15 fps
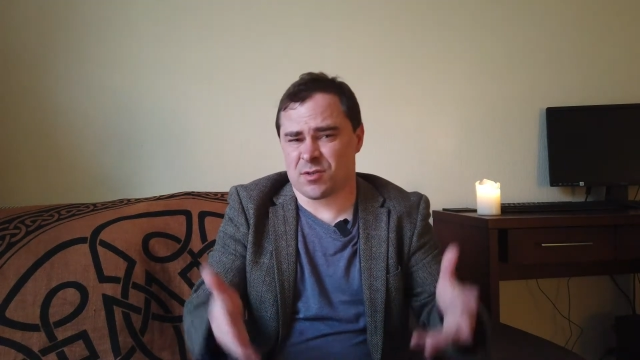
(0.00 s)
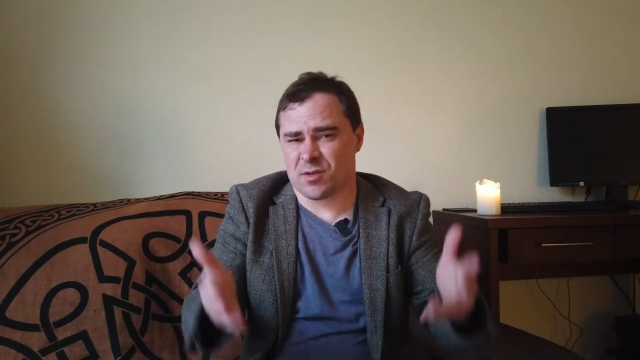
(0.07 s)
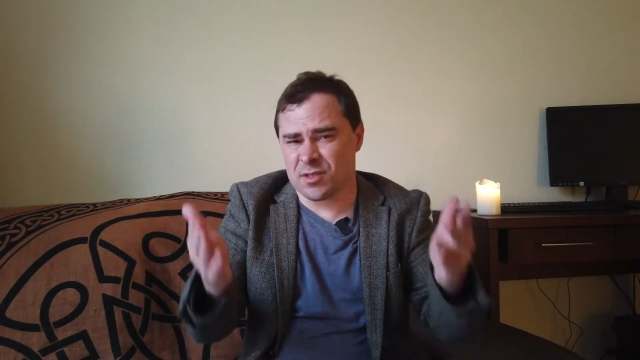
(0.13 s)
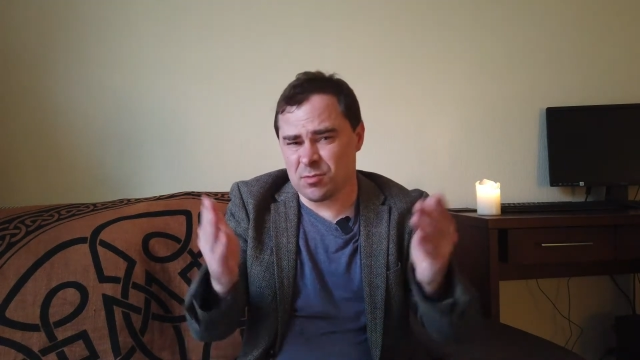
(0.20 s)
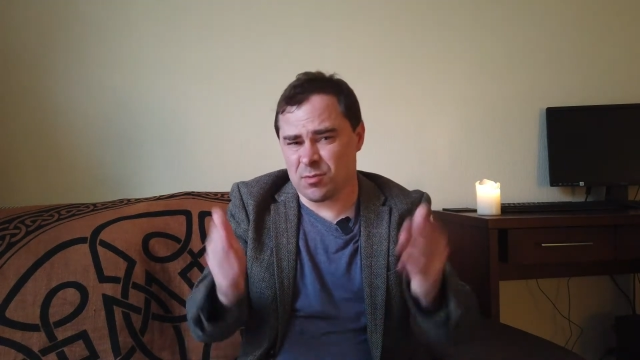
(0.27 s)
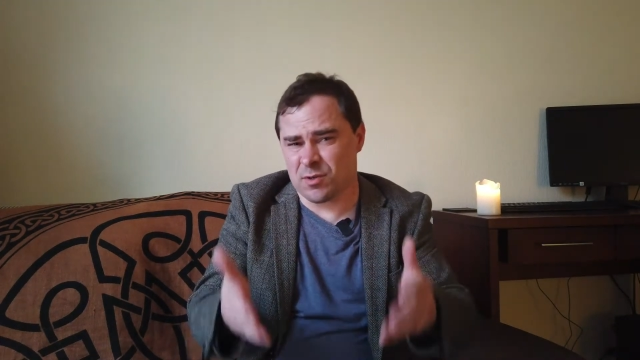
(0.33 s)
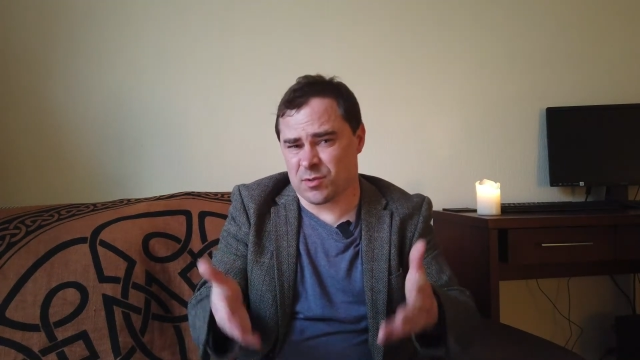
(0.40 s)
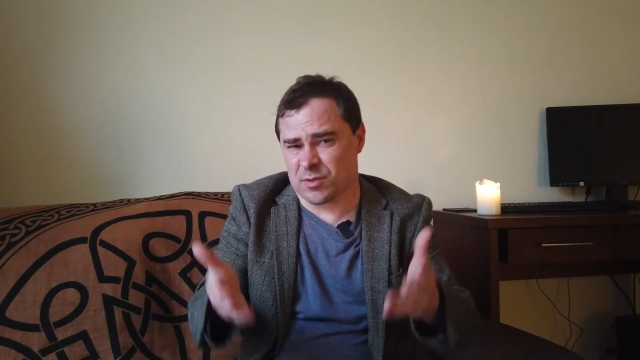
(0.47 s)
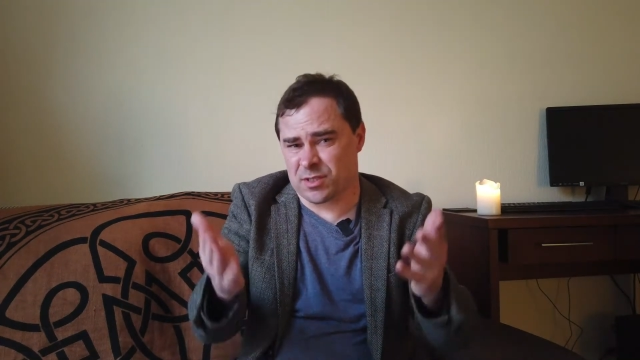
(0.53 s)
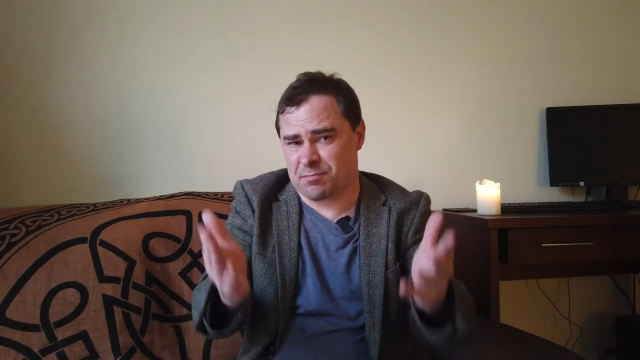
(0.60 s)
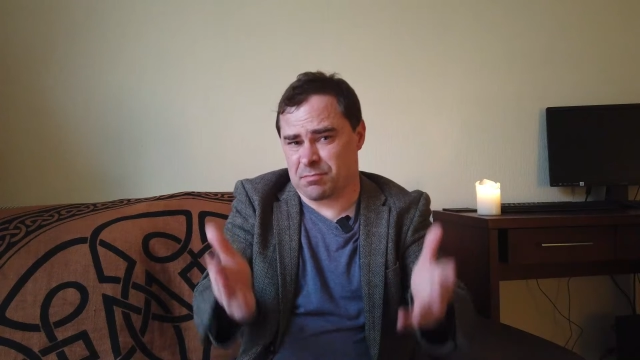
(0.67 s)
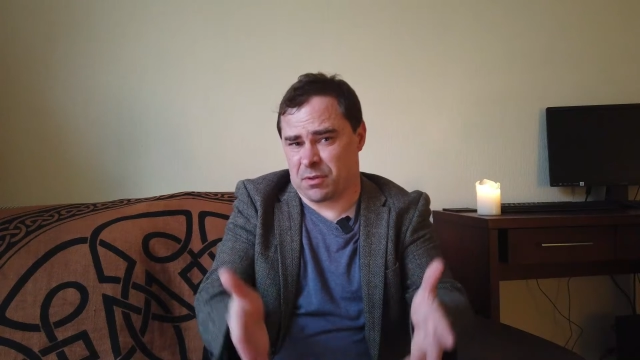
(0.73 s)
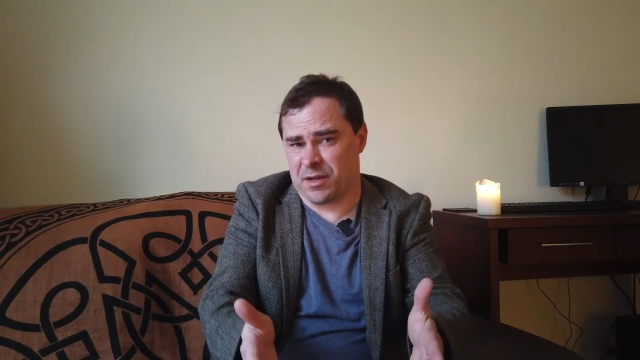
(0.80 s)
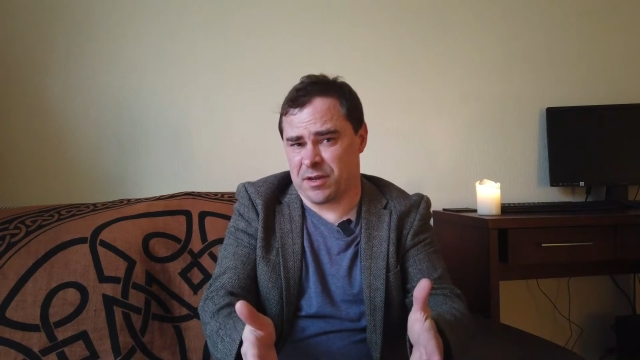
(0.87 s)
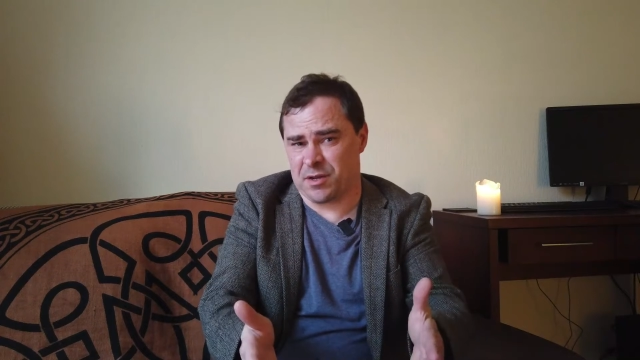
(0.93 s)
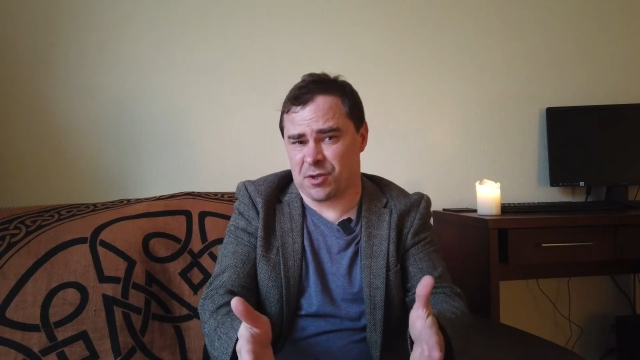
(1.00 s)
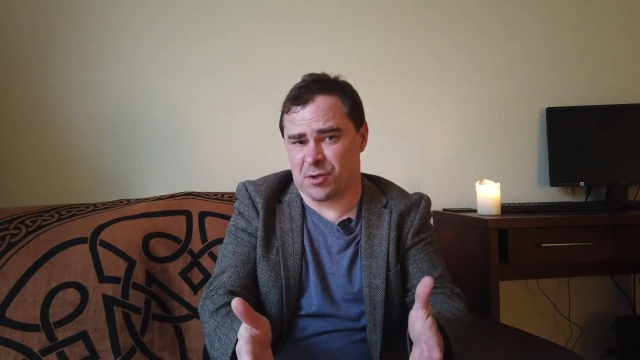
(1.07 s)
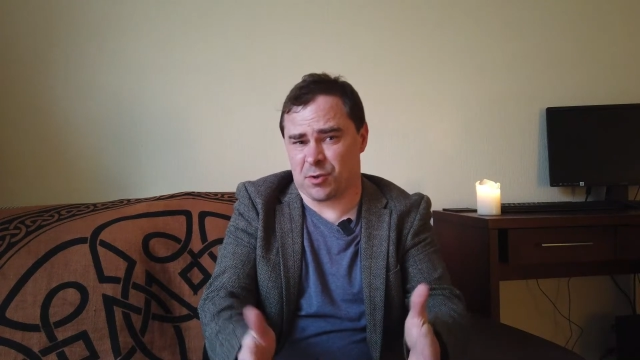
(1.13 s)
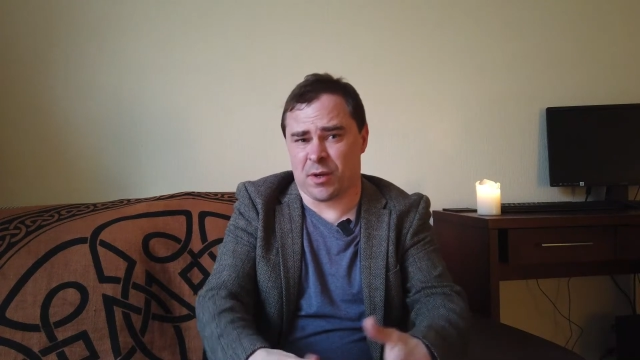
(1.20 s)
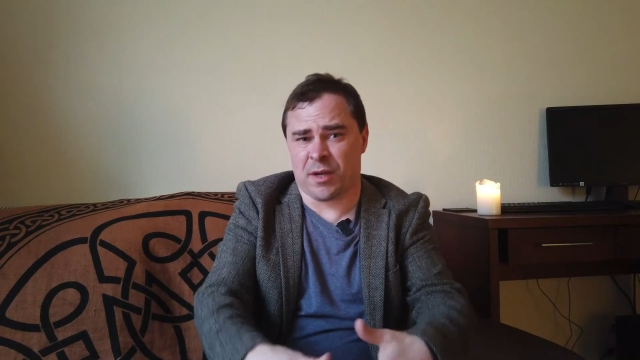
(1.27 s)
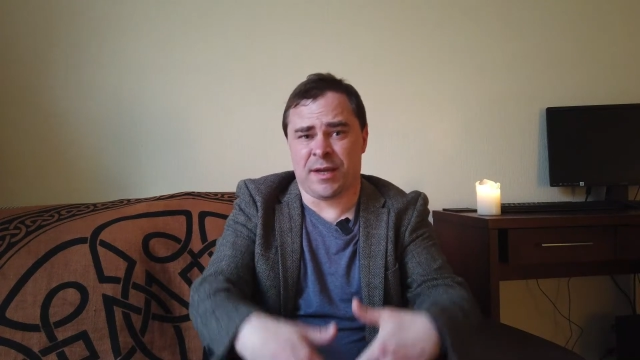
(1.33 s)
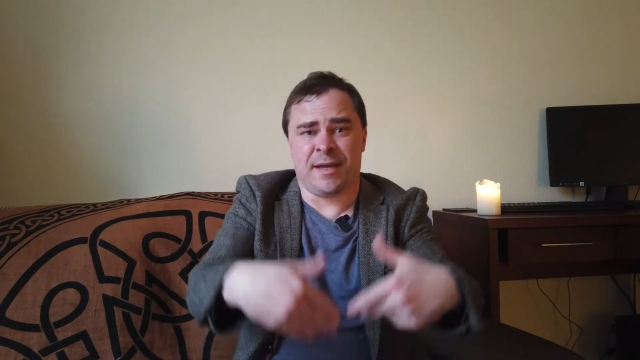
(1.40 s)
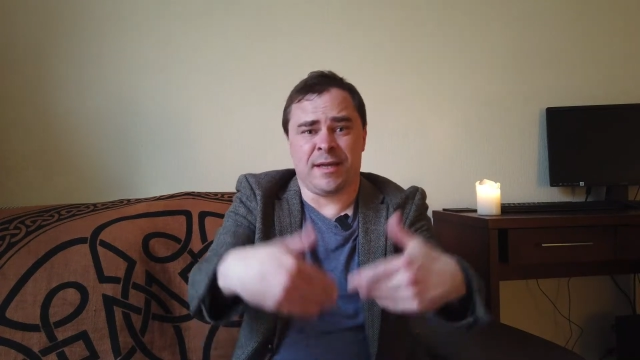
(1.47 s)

So I just want to explain to you,